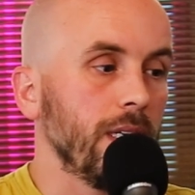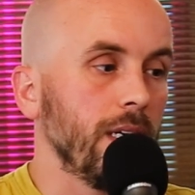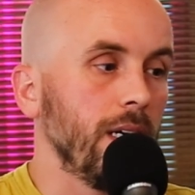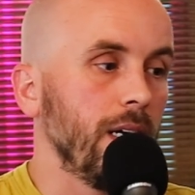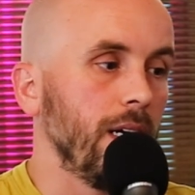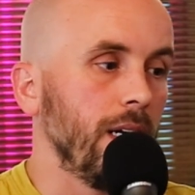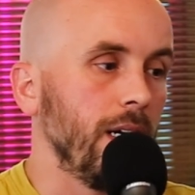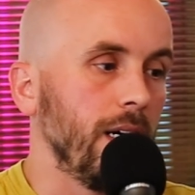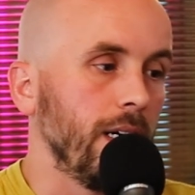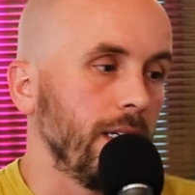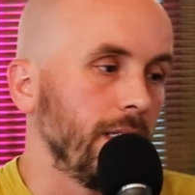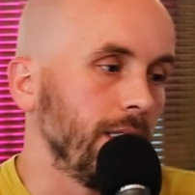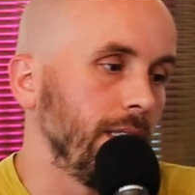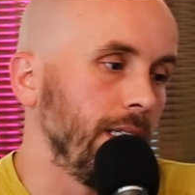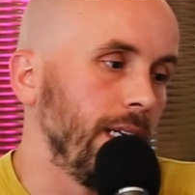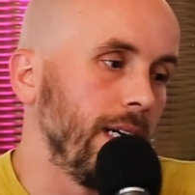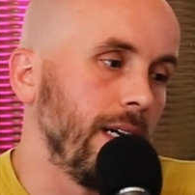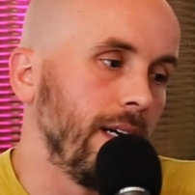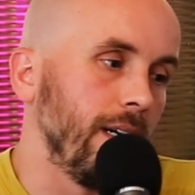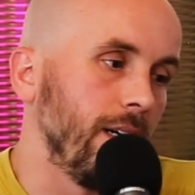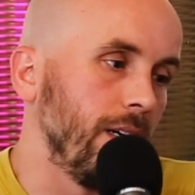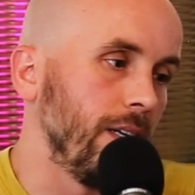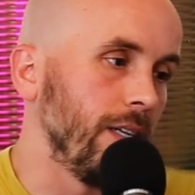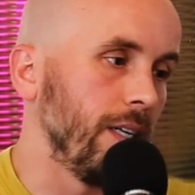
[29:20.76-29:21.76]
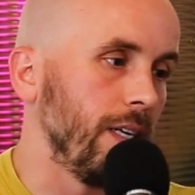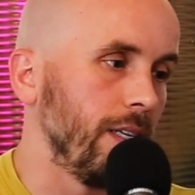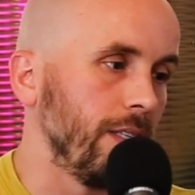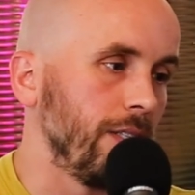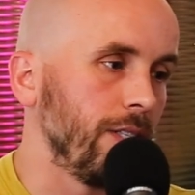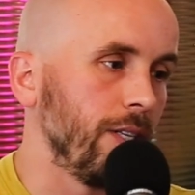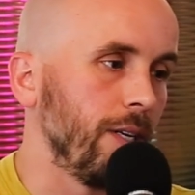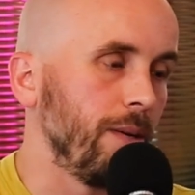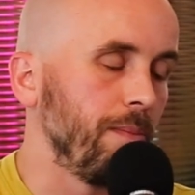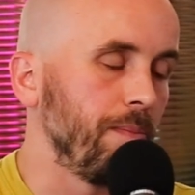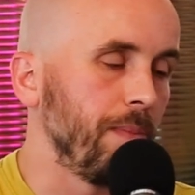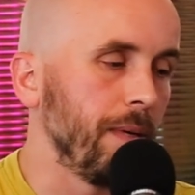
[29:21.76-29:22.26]
I'd
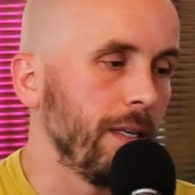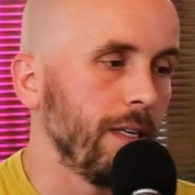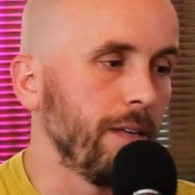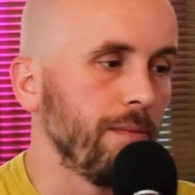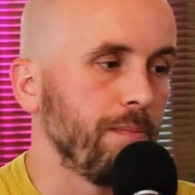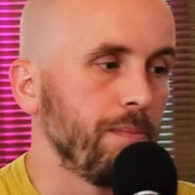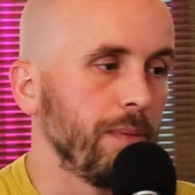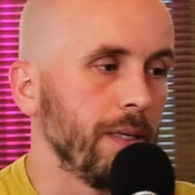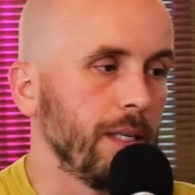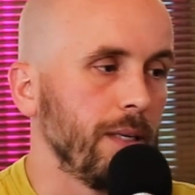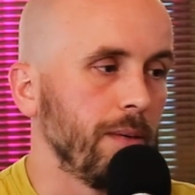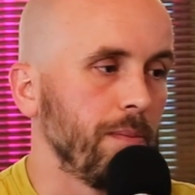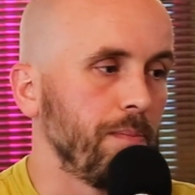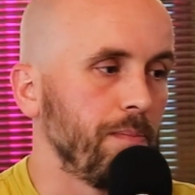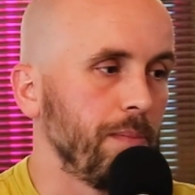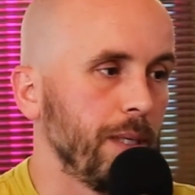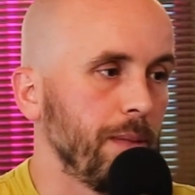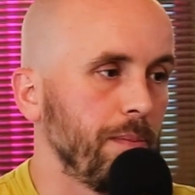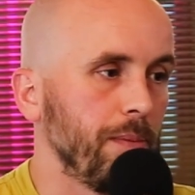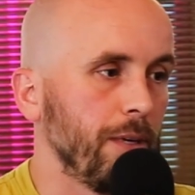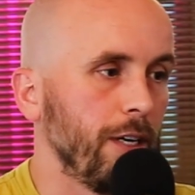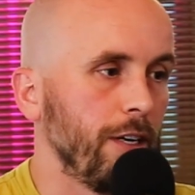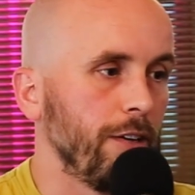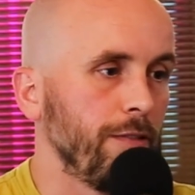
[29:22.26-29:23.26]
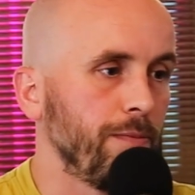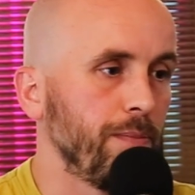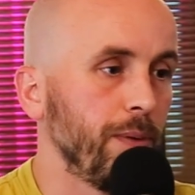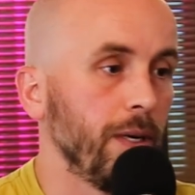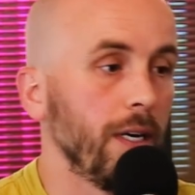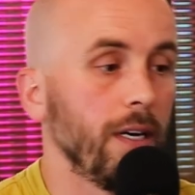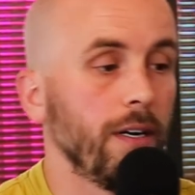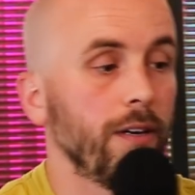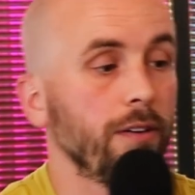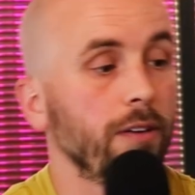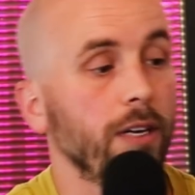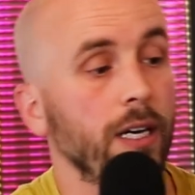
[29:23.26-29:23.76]
say a bit of both.
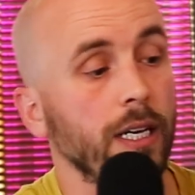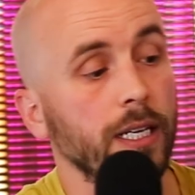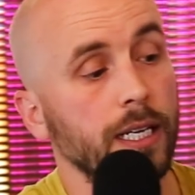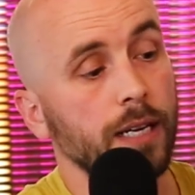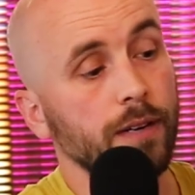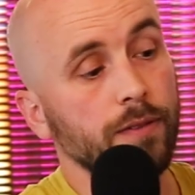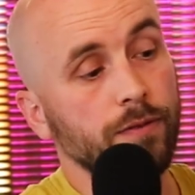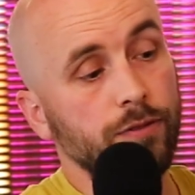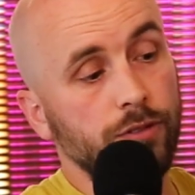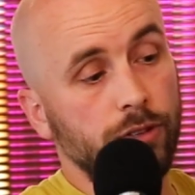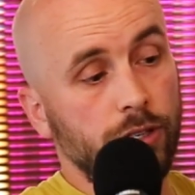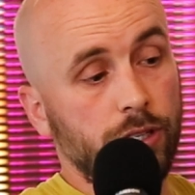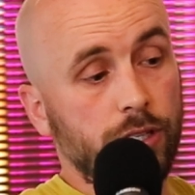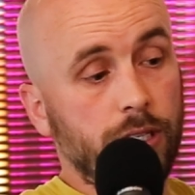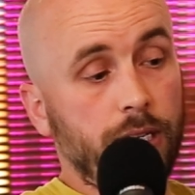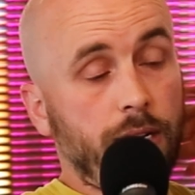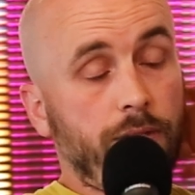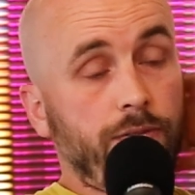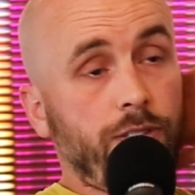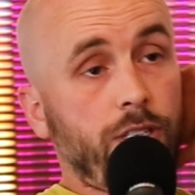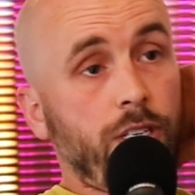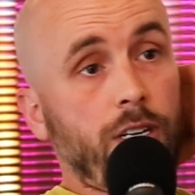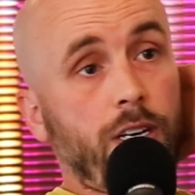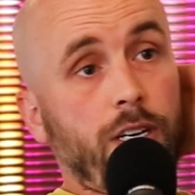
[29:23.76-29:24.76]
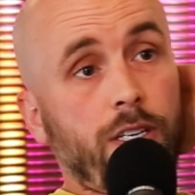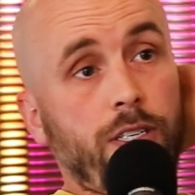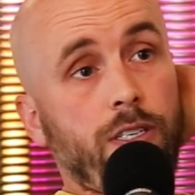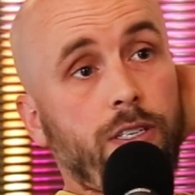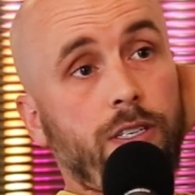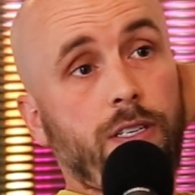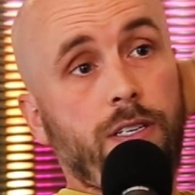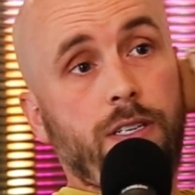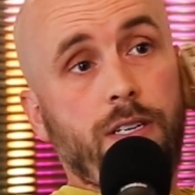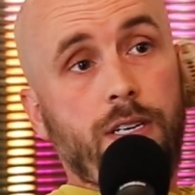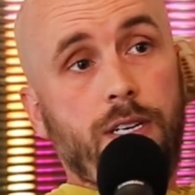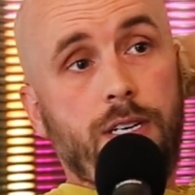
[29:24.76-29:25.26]
But again, for us as
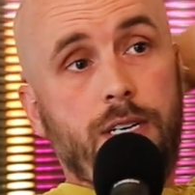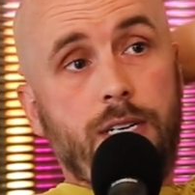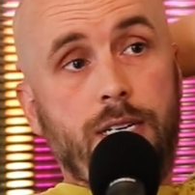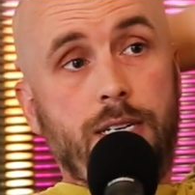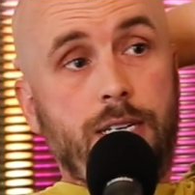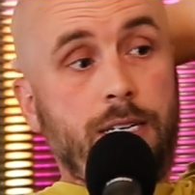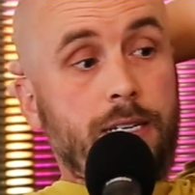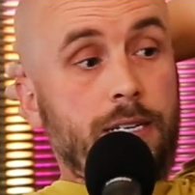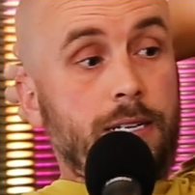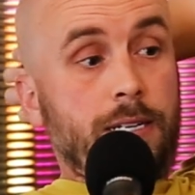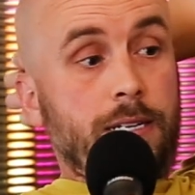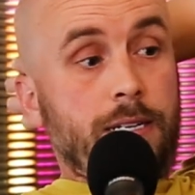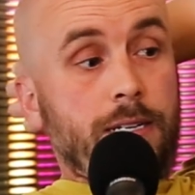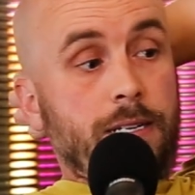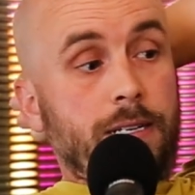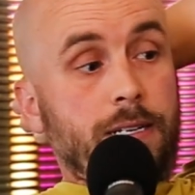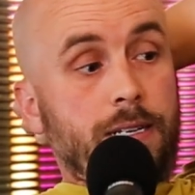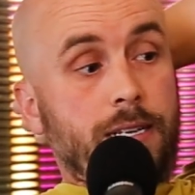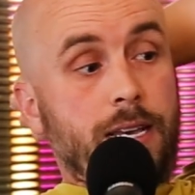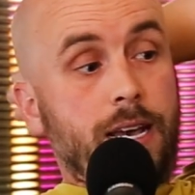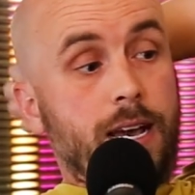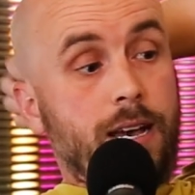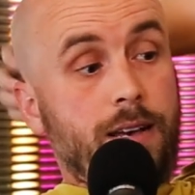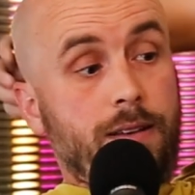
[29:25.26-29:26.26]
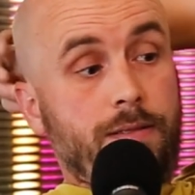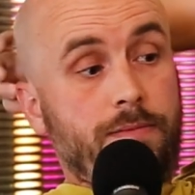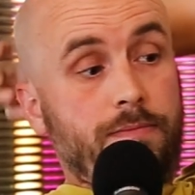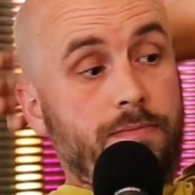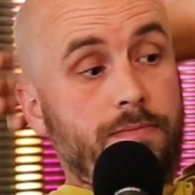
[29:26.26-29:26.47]
advertisers, yeah,